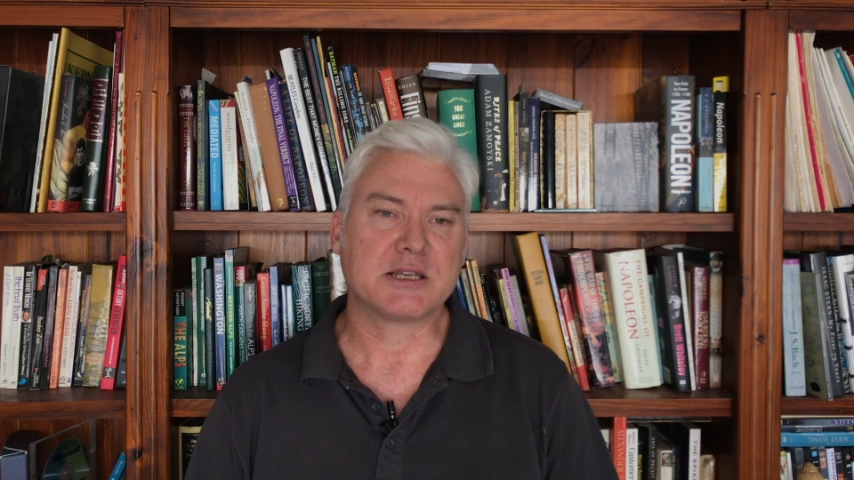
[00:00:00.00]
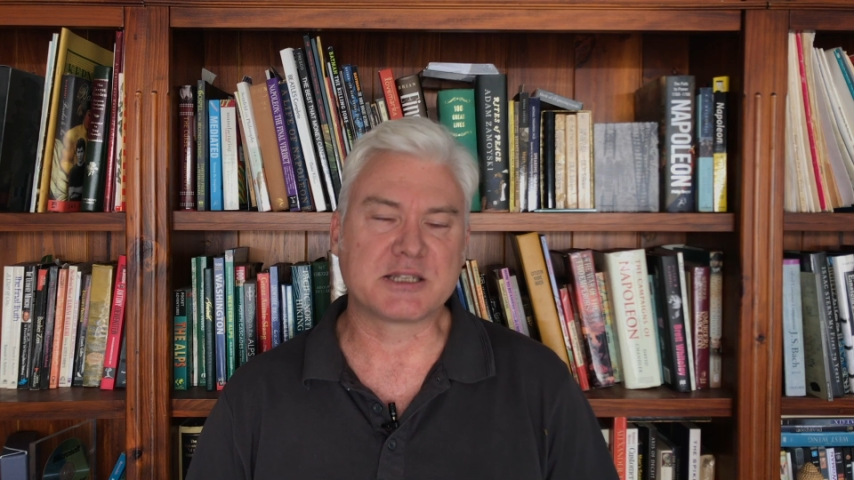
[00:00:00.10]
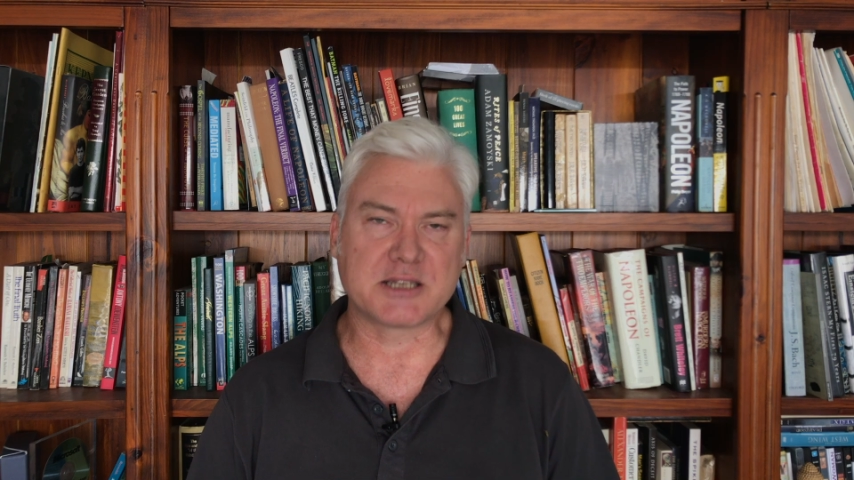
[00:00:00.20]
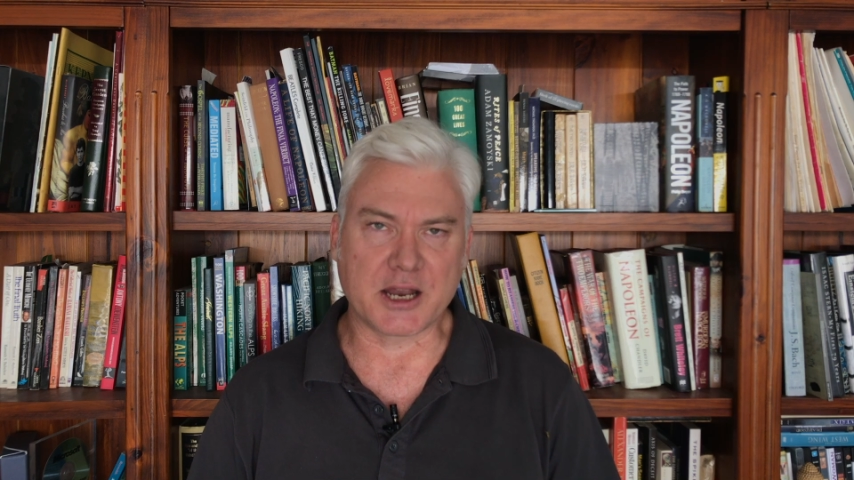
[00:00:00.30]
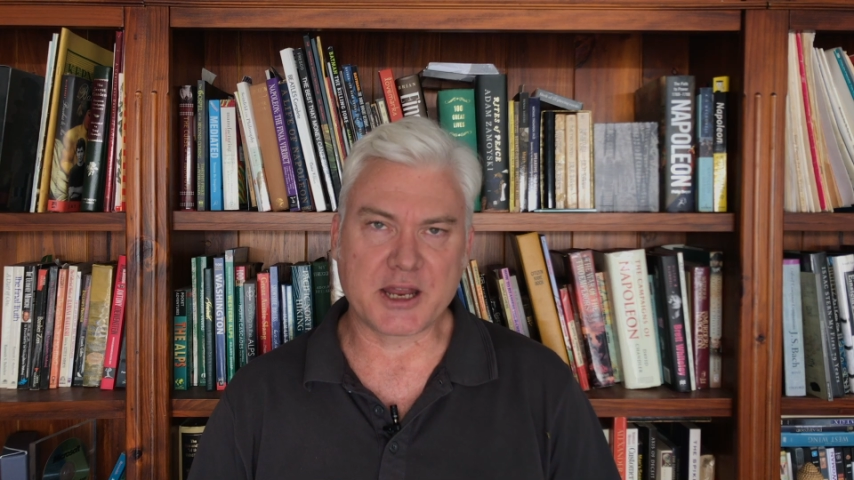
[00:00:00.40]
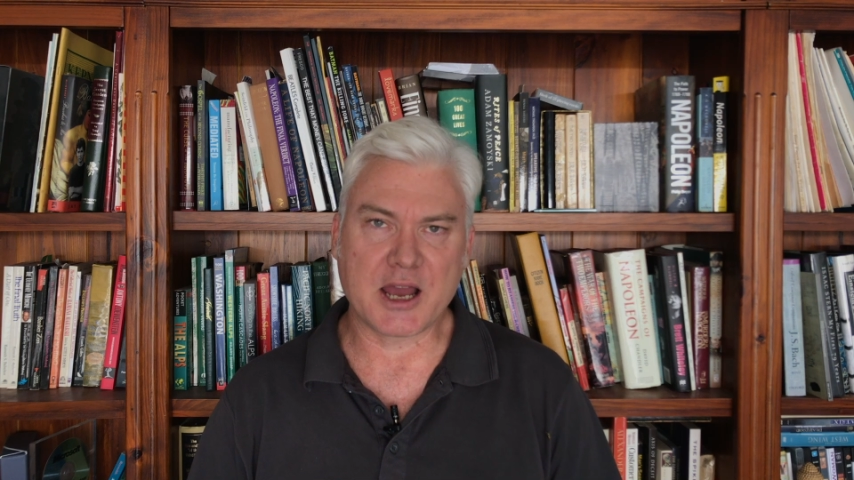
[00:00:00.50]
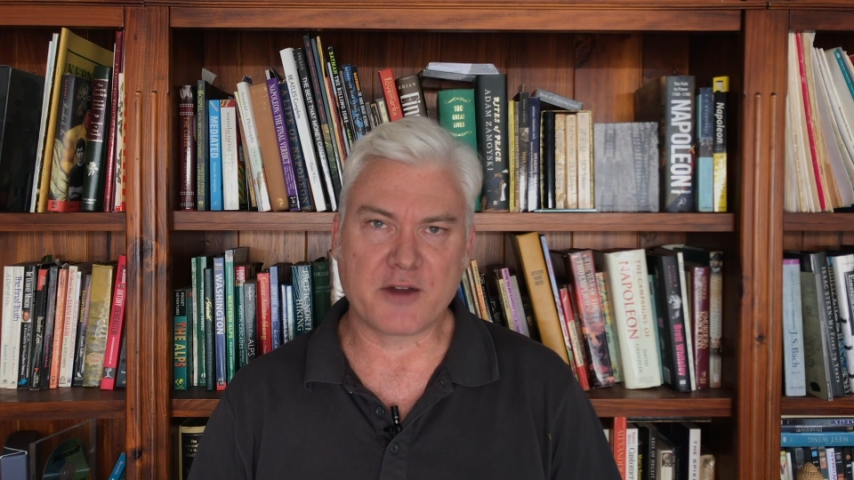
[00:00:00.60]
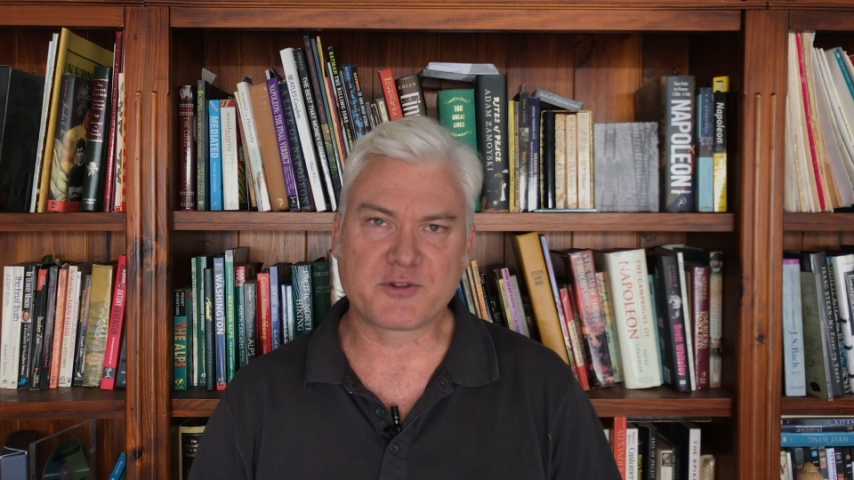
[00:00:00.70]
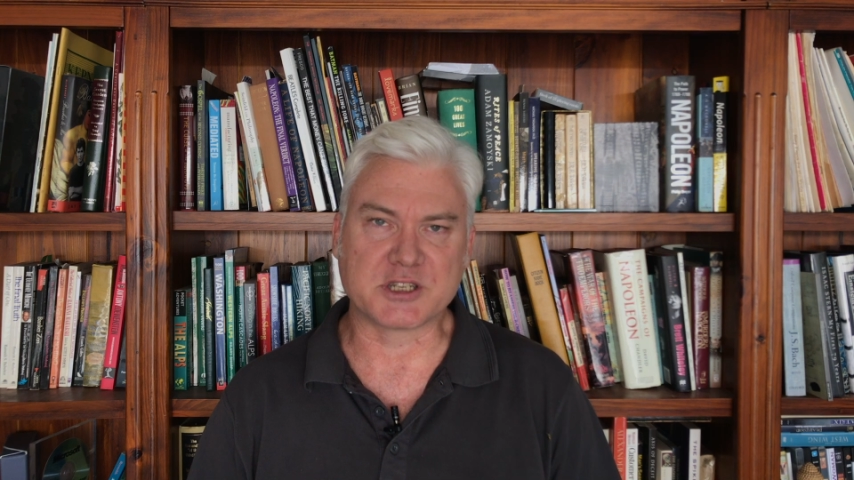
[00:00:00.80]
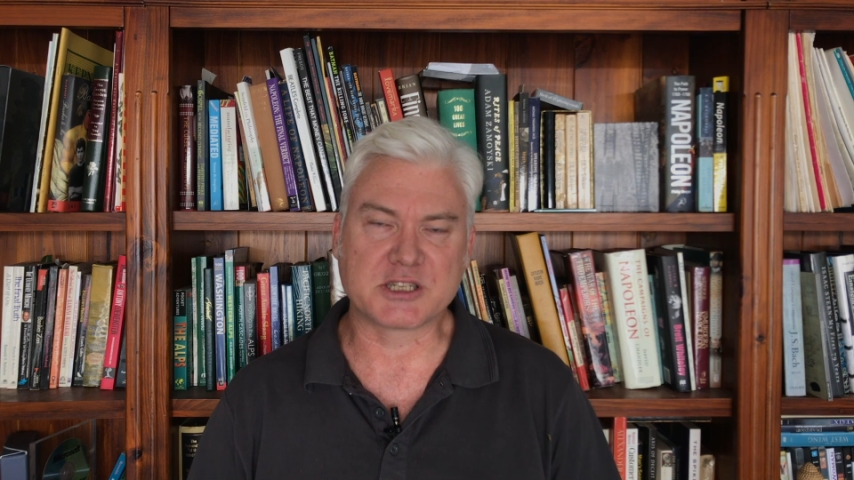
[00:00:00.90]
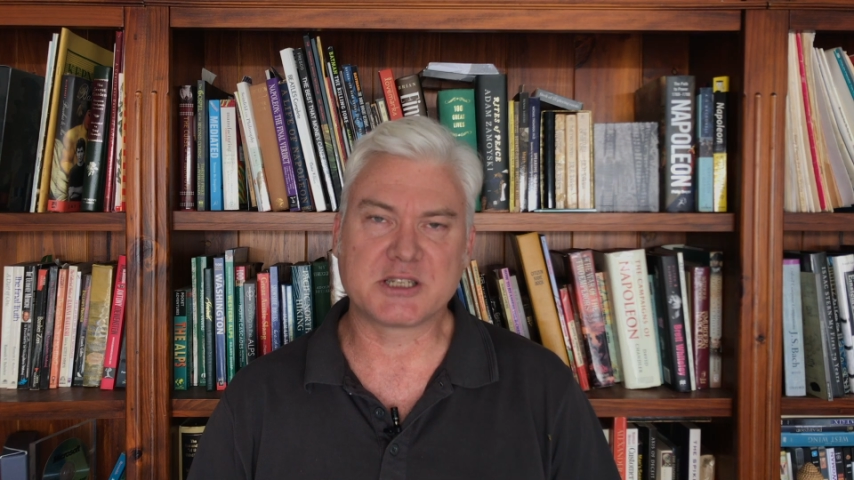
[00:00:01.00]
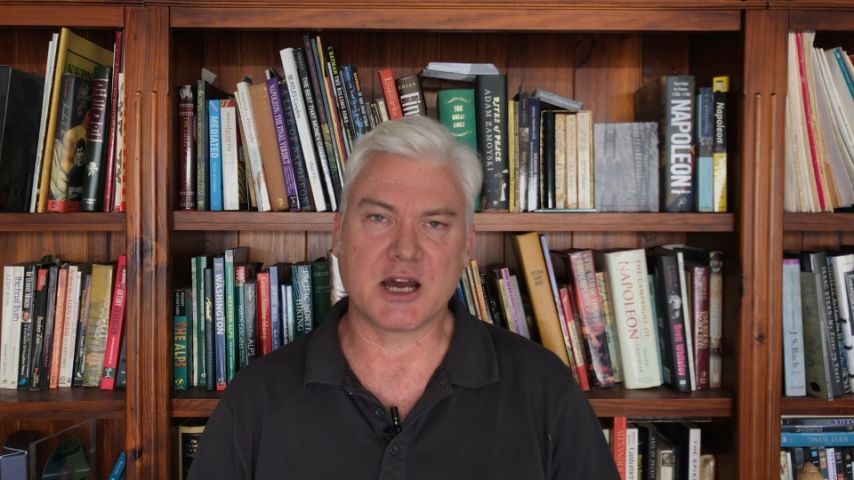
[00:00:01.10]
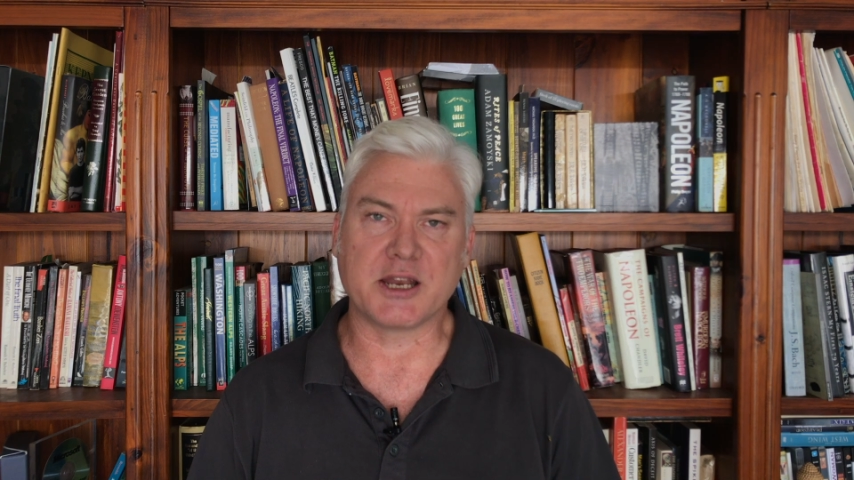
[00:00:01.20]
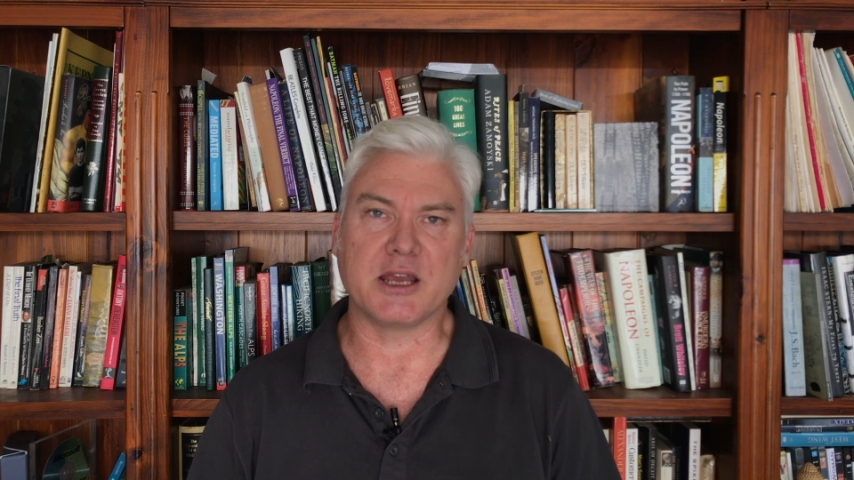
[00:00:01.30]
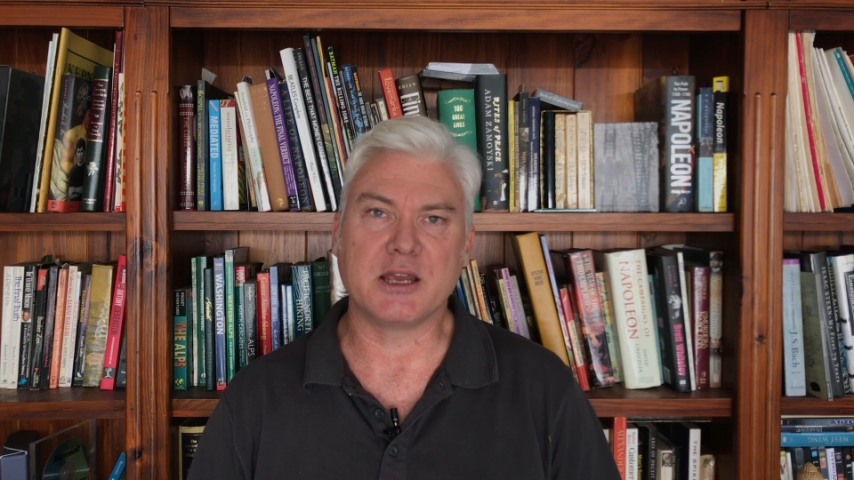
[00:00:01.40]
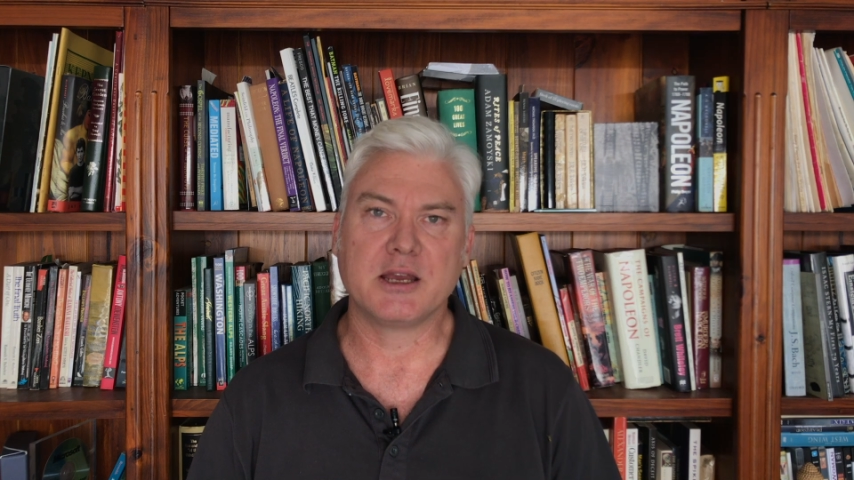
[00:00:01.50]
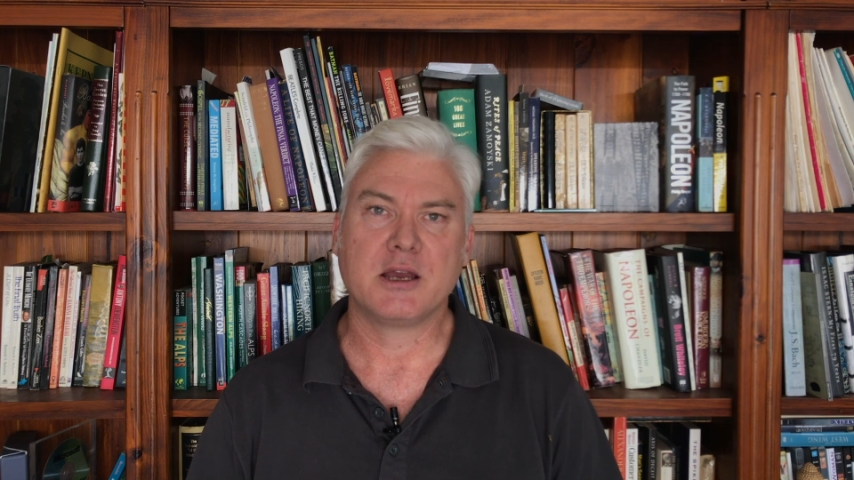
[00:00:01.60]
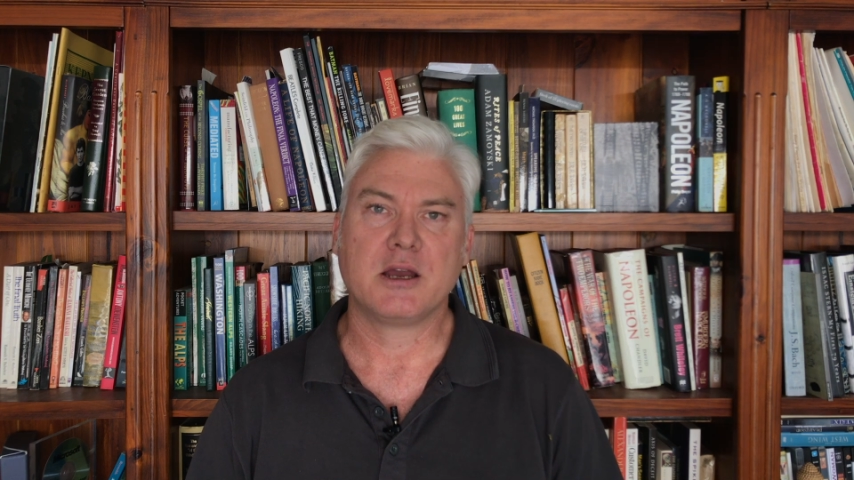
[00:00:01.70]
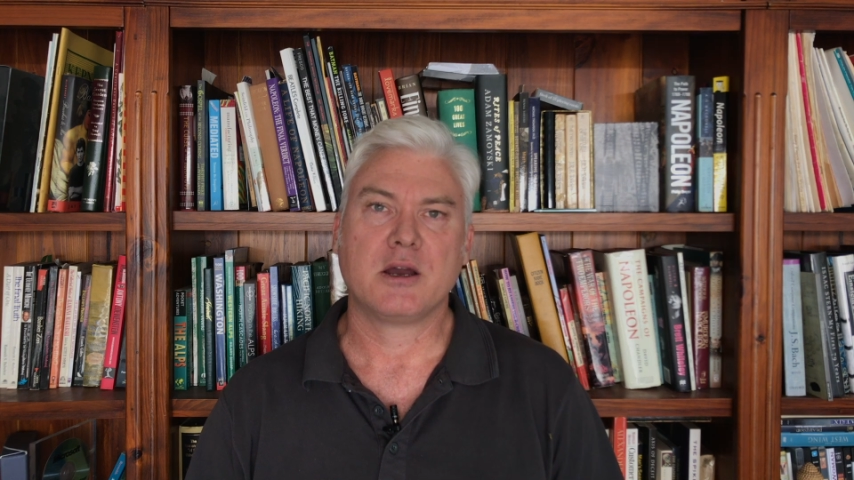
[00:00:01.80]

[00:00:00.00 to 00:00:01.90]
study after study